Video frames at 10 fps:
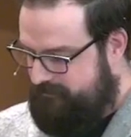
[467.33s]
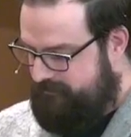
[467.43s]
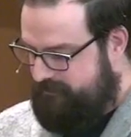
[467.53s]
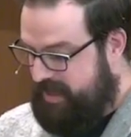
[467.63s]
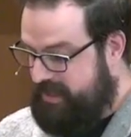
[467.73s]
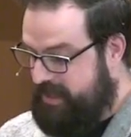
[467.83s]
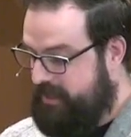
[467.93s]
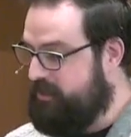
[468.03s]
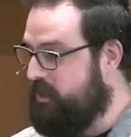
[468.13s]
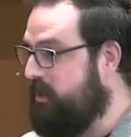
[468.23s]
It can get
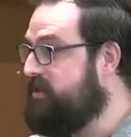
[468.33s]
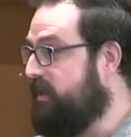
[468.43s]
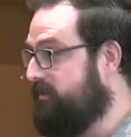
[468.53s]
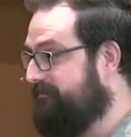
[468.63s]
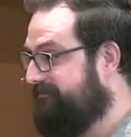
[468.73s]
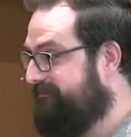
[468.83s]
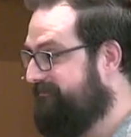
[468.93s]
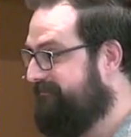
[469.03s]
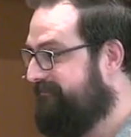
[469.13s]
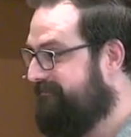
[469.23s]
exhausting
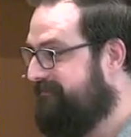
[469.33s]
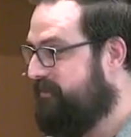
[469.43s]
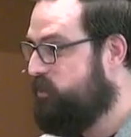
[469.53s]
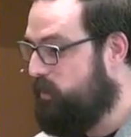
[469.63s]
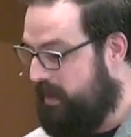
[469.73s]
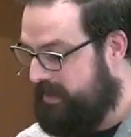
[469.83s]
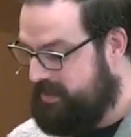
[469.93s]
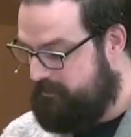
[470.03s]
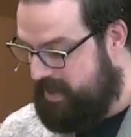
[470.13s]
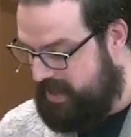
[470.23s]
trying to
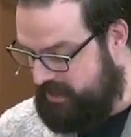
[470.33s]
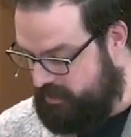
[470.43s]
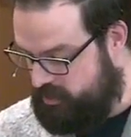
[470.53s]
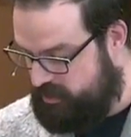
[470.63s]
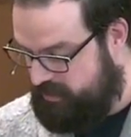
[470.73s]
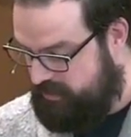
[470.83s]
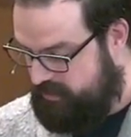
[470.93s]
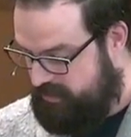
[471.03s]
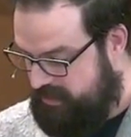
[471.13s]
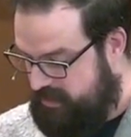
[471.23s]
manage
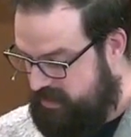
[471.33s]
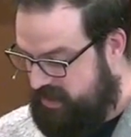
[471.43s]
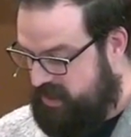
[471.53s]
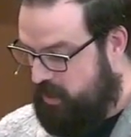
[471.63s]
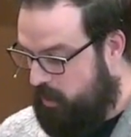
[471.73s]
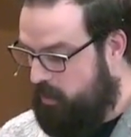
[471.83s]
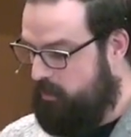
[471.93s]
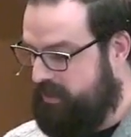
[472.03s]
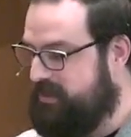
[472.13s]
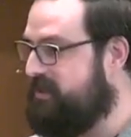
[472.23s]
all
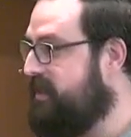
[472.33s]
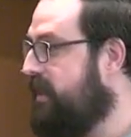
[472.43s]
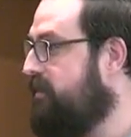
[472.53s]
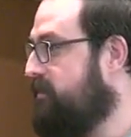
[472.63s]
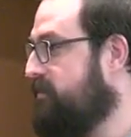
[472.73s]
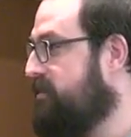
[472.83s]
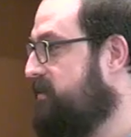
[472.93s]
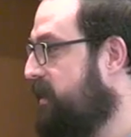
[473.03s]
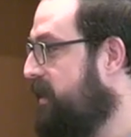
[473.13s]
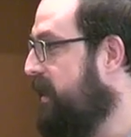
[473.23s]
these standards
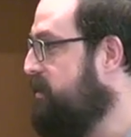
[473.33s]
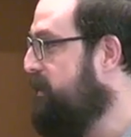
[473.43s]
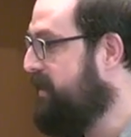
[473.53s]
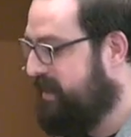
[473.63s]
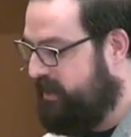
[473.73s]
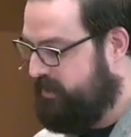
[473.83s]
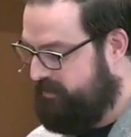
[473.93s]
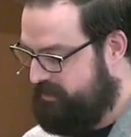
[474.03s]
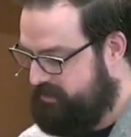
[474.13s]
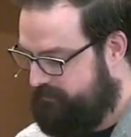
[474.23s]
and expectations.